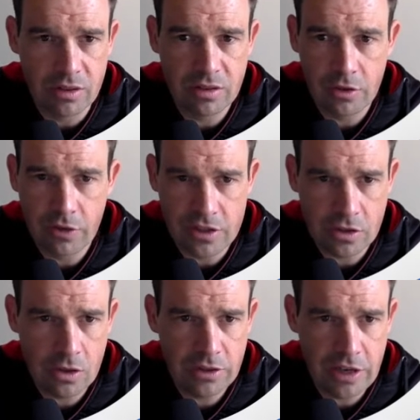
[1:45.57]
So if I
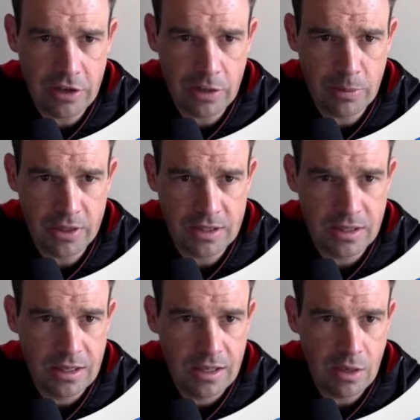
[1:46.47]
scroll down here a bit,
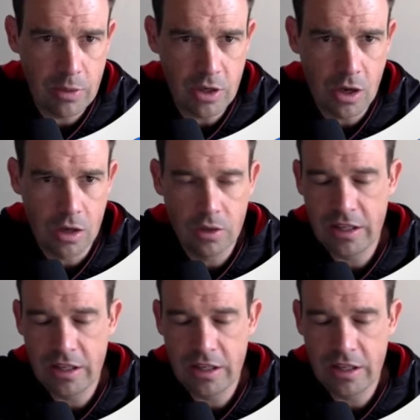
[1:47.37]
here we are.